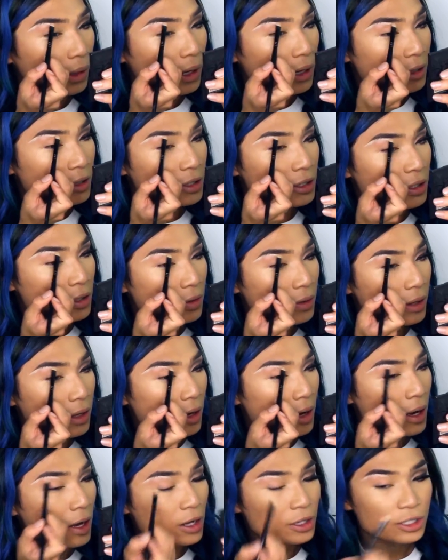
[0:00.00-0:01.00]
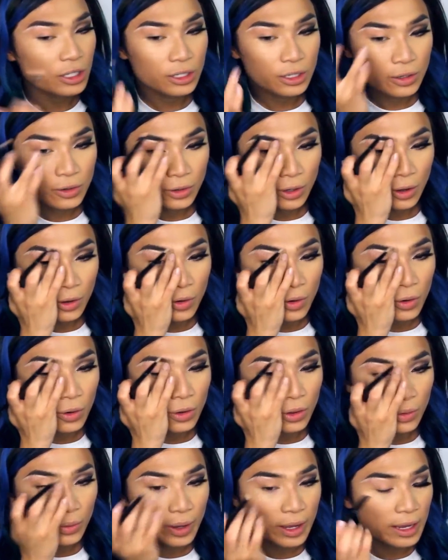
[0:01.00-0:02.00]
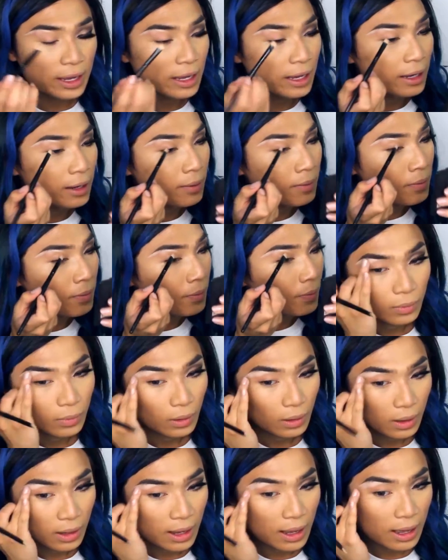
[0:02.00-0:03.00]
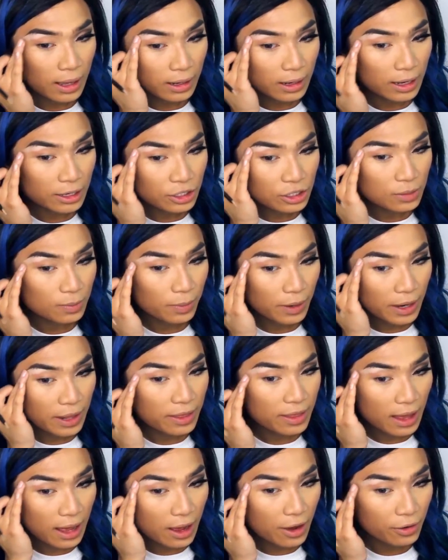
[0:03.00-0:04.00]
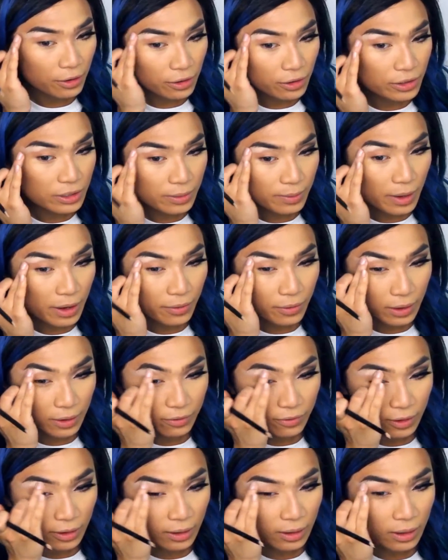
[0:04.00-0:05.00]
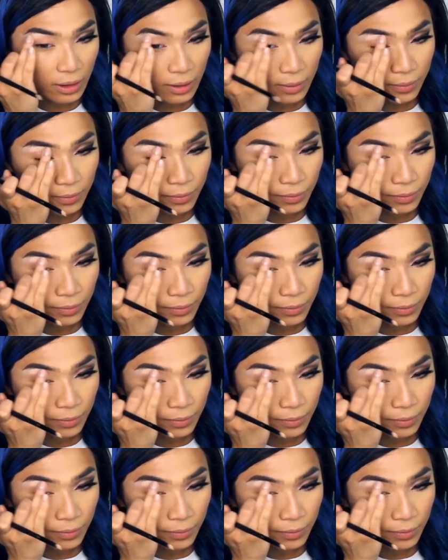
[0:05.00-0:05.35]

I just do the arch, I don't go all the way in, and I just blend that out using my ring finger.